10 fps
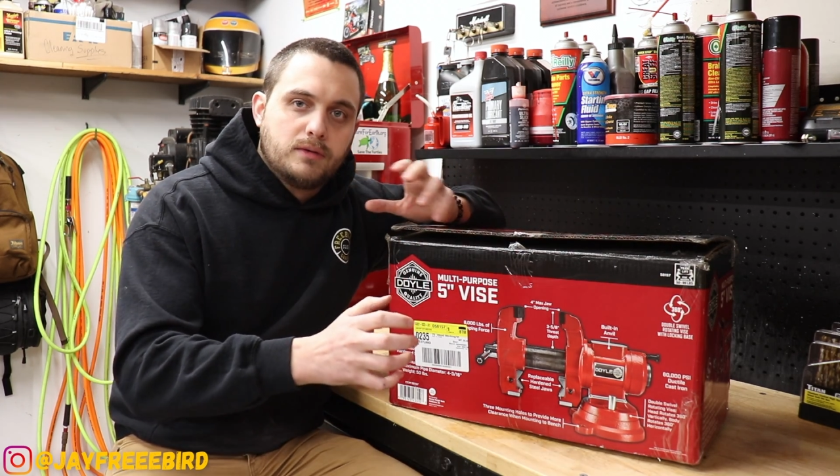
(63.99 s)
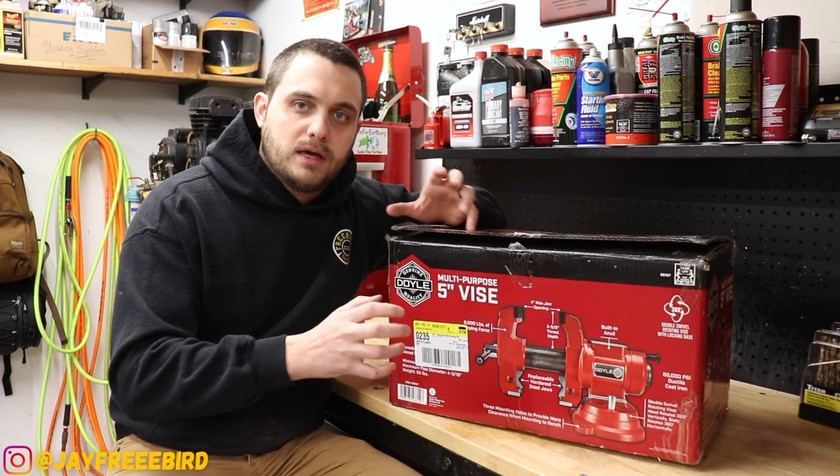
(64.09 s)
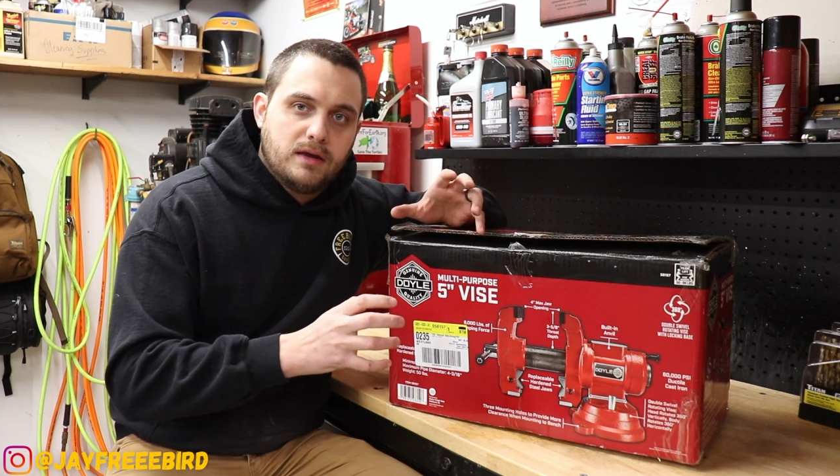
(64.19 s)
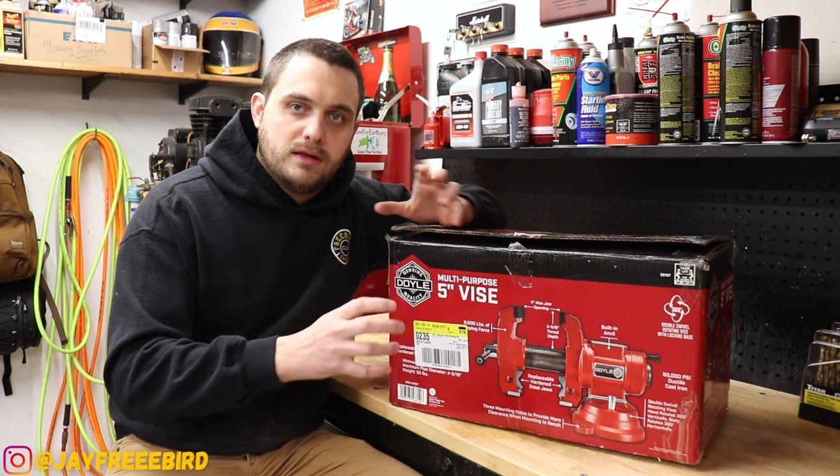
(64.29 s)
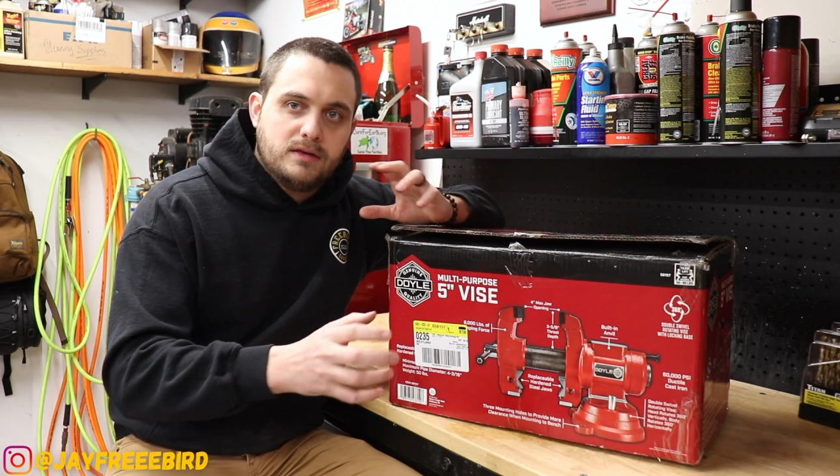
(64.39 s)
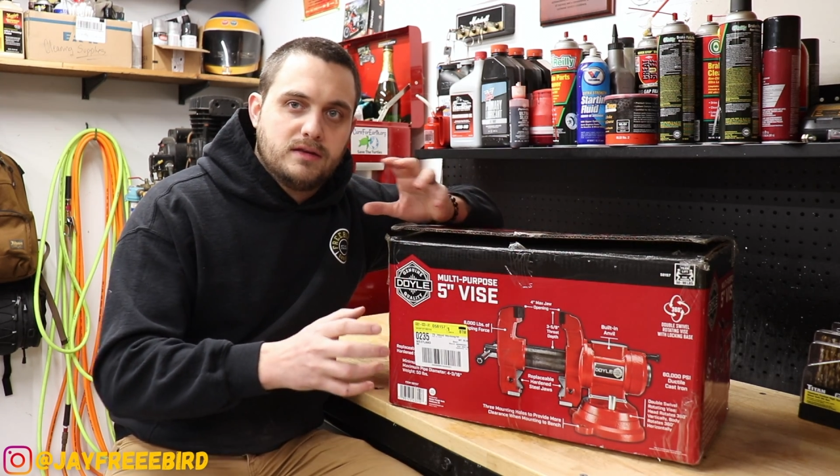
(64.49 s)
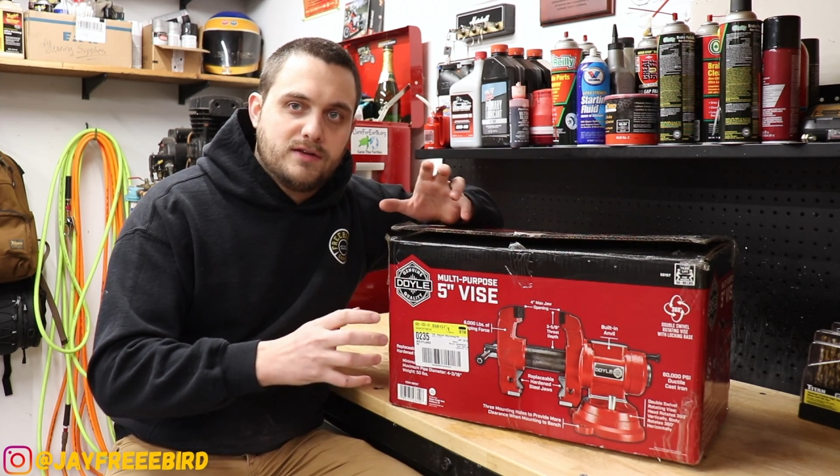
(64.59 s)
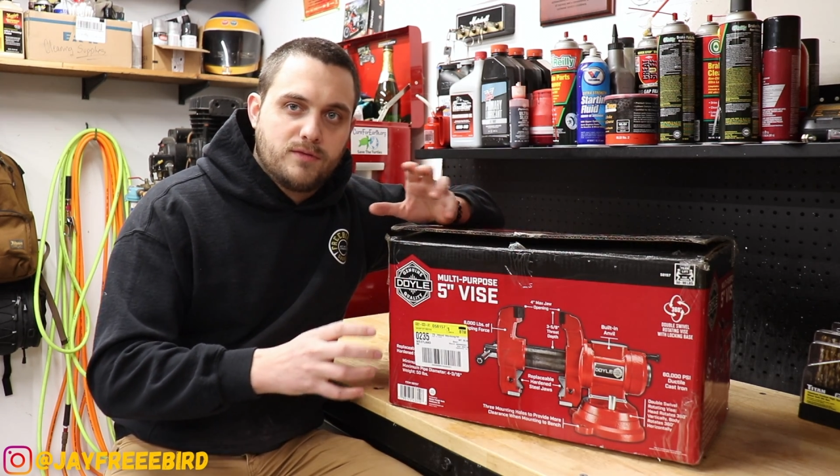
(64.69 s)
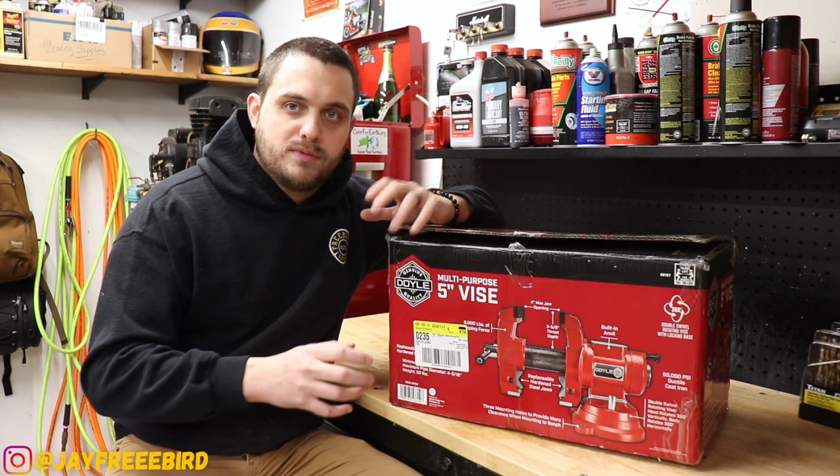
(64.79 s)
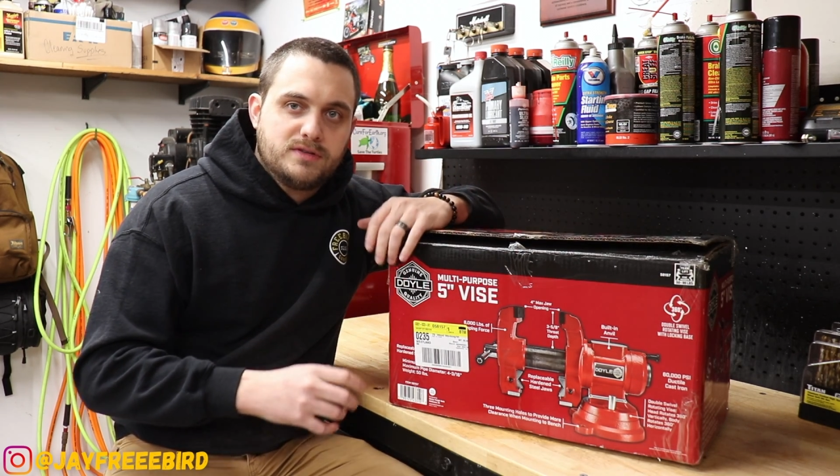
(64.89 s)
get into
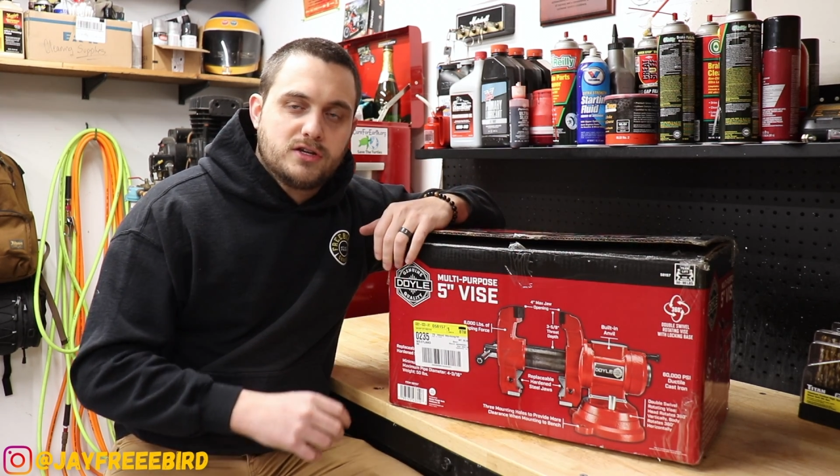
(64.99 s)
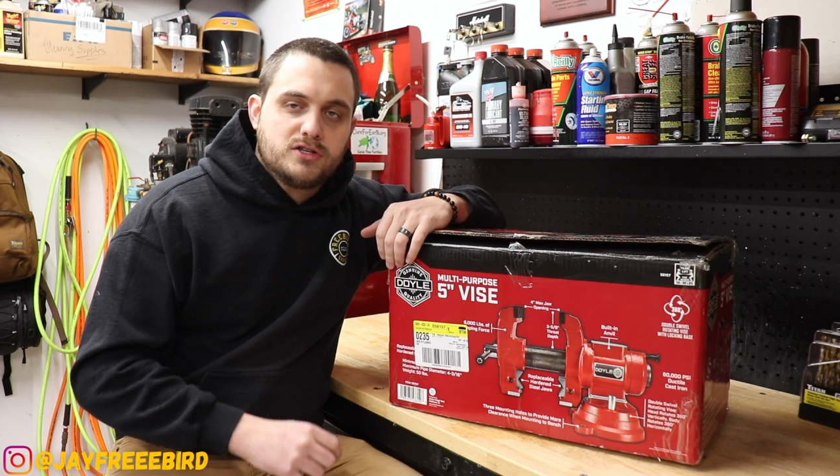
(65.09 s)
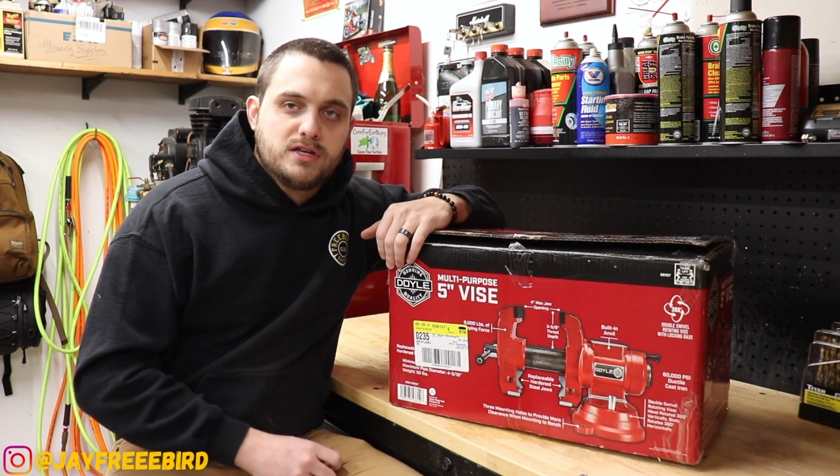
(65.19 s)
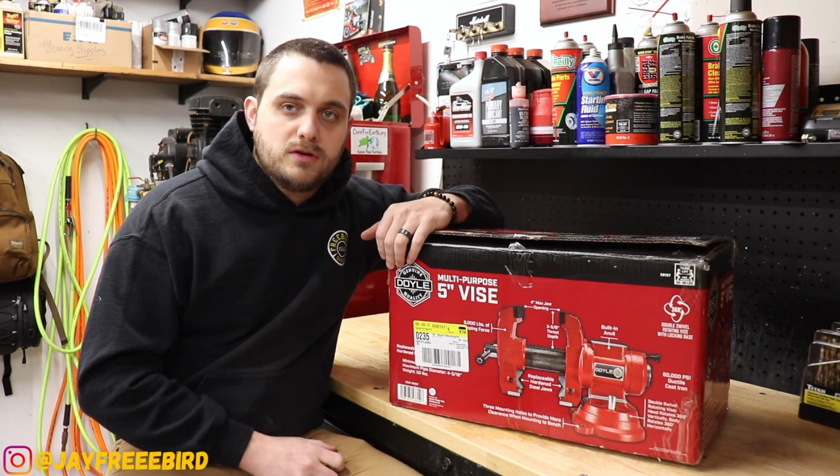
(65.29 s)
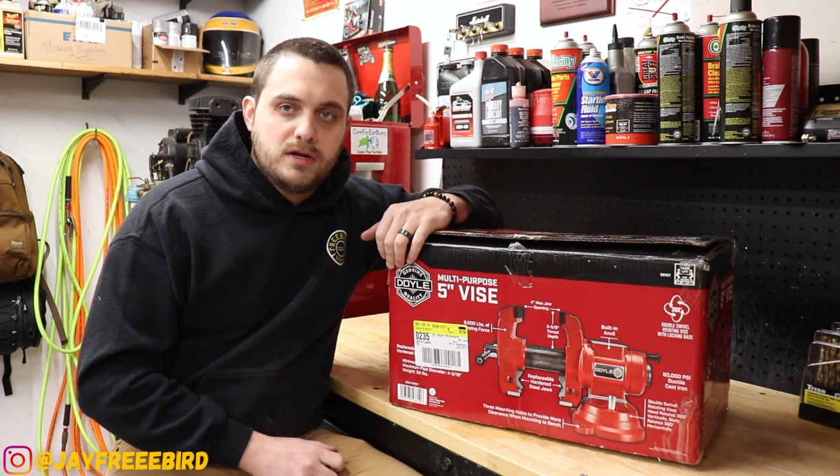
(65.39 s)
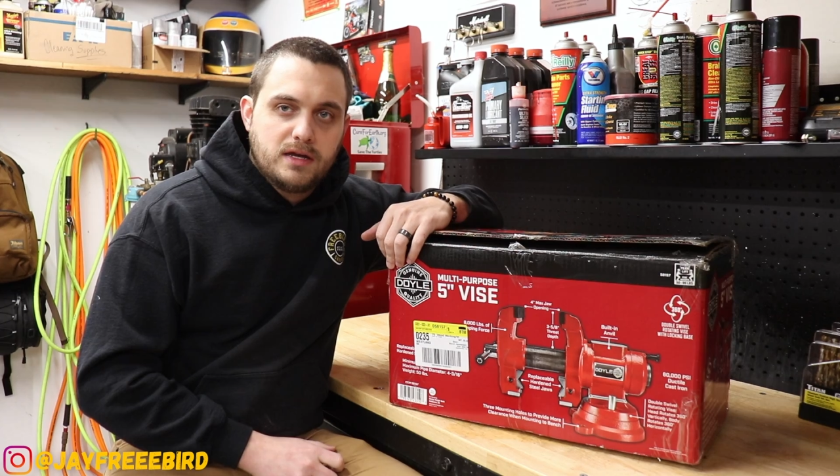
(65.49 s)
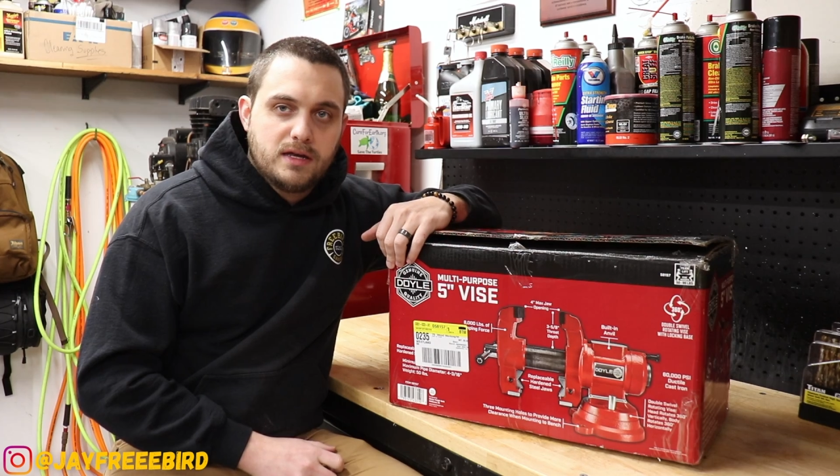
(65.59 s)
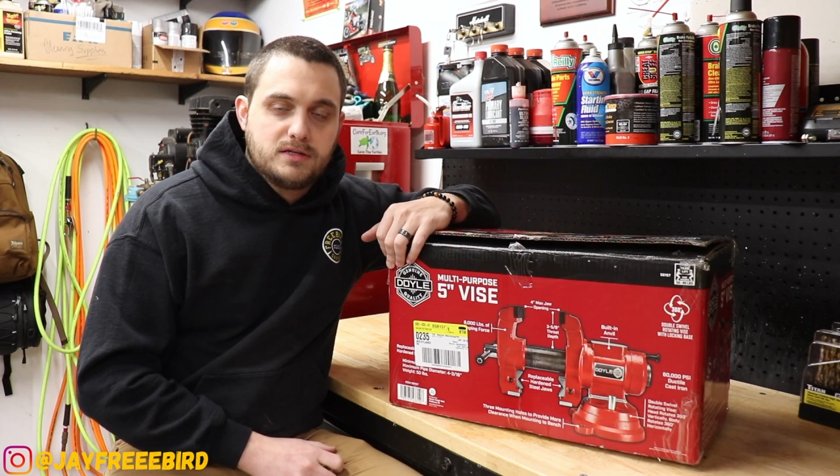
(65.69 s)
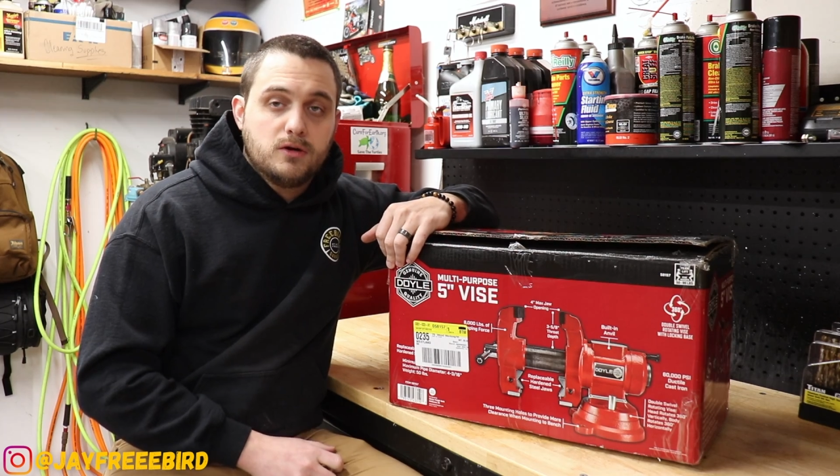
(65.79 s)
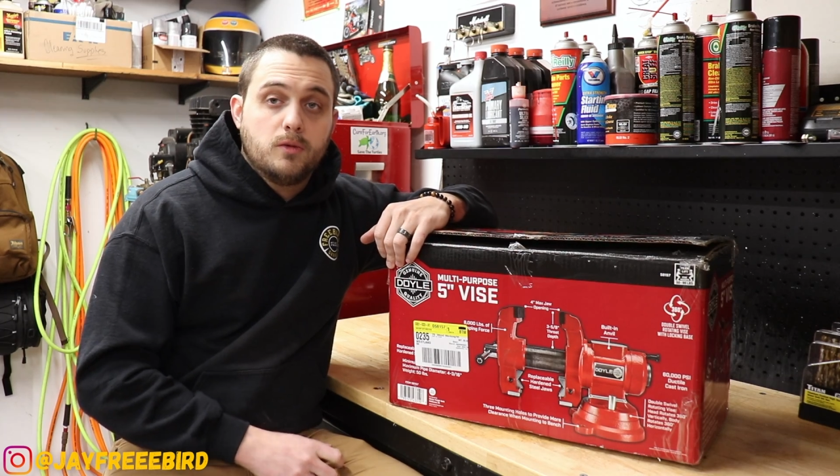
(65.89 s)
different positions that you need to
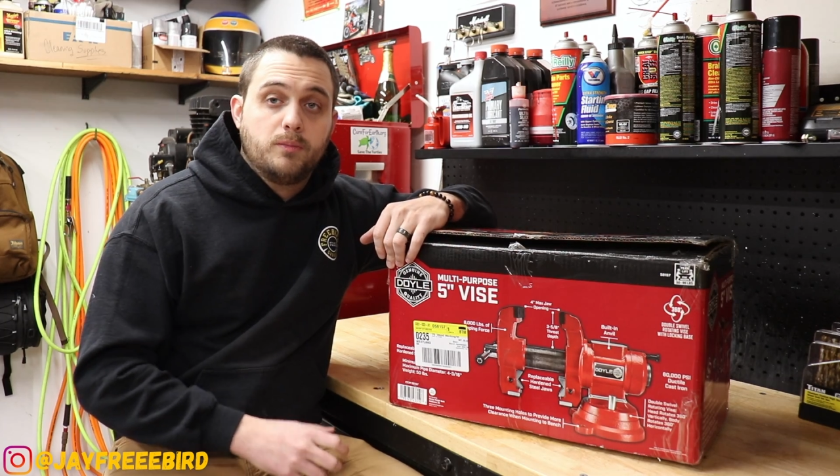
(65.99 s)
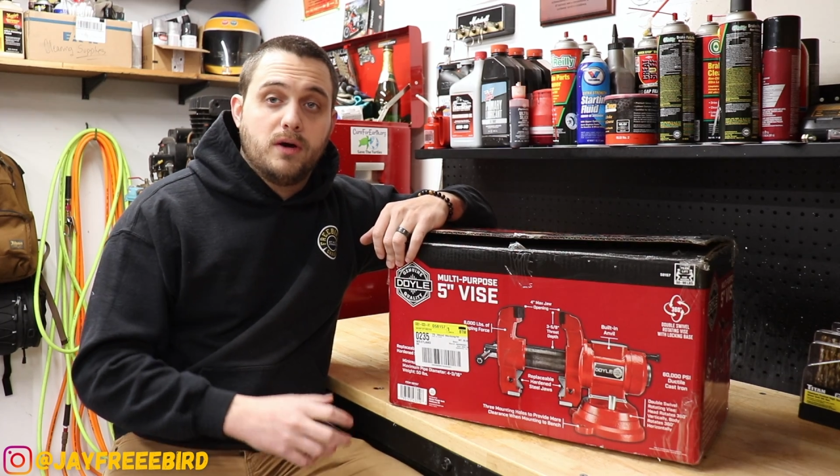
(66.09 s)
get to.